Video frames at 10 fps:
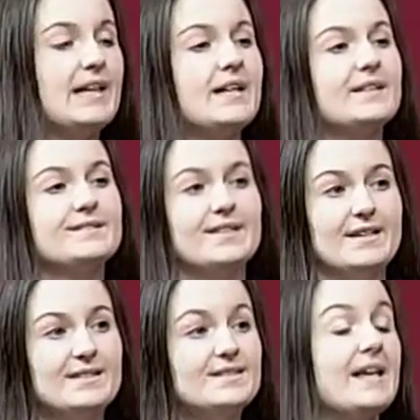
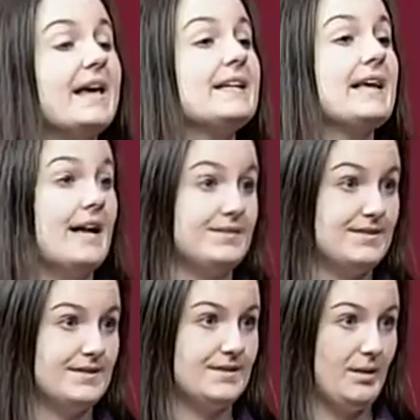Consent is saying yes
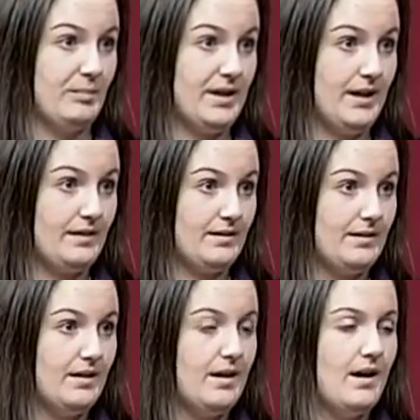to something.
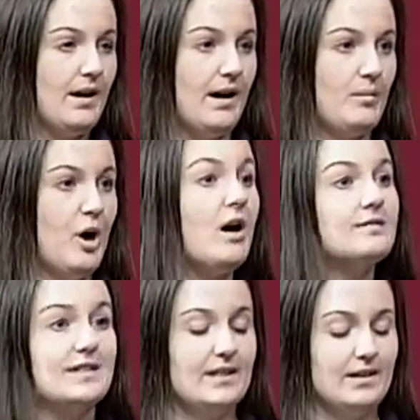
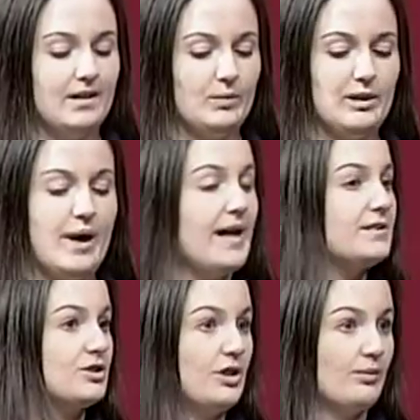Often when you
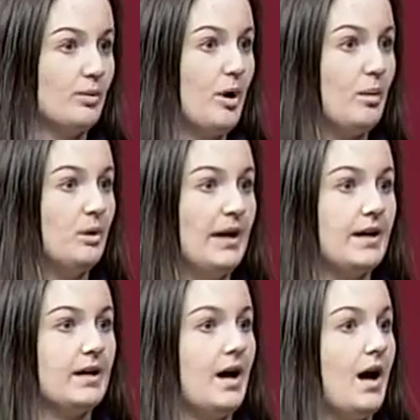ask the general
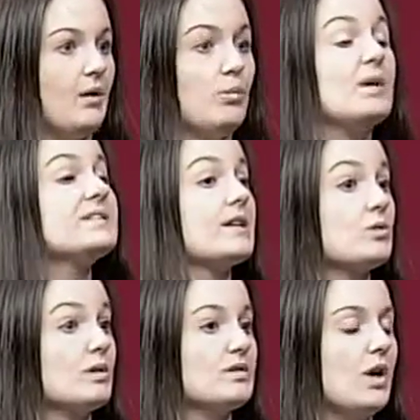public what
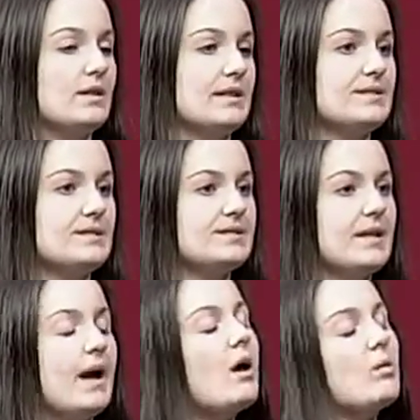sexual assault is, they'll
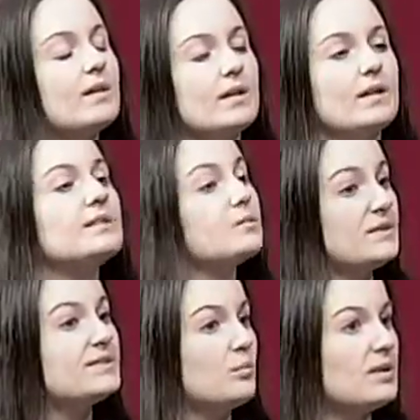say, oh, it's
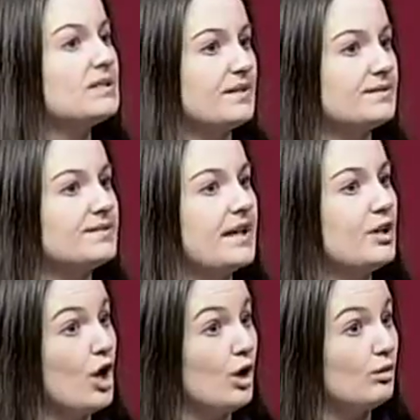when someone doesn't say
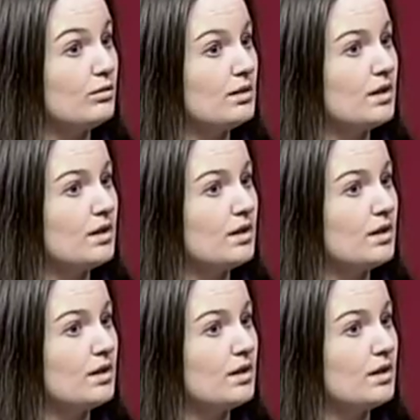no,